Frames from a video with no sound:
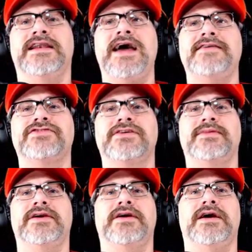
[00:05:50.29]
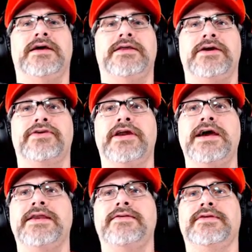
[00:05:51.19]
live stream there uh, the other
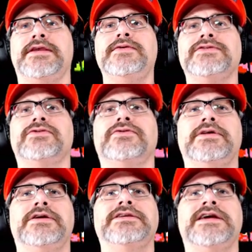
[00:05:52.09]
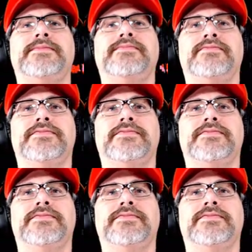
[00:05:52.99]
night. He was doing a really good job.